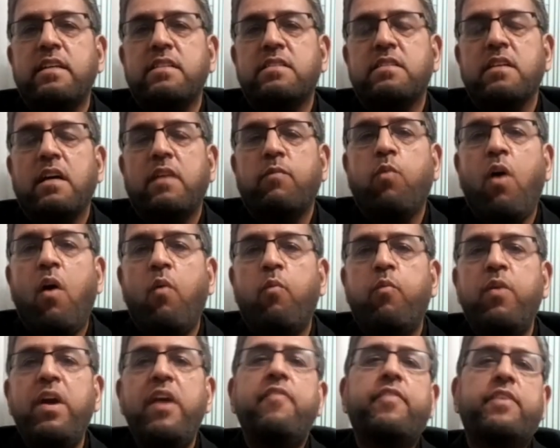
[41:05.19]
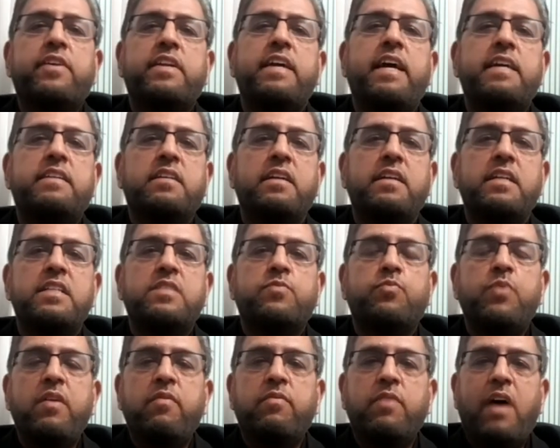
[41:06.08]
What we've created is we
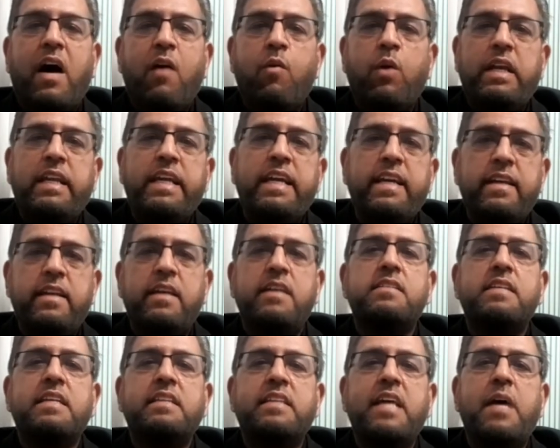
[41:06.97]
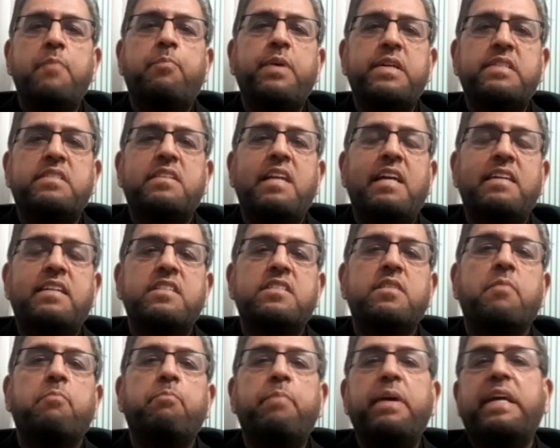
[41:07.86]
our leaders and their personalities are
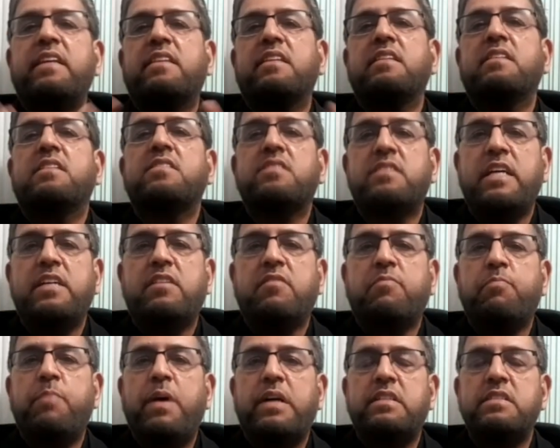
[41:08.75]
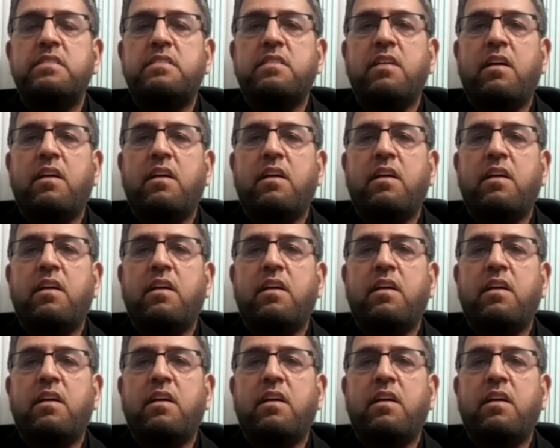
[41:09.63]
bigger than the state of Pakistan.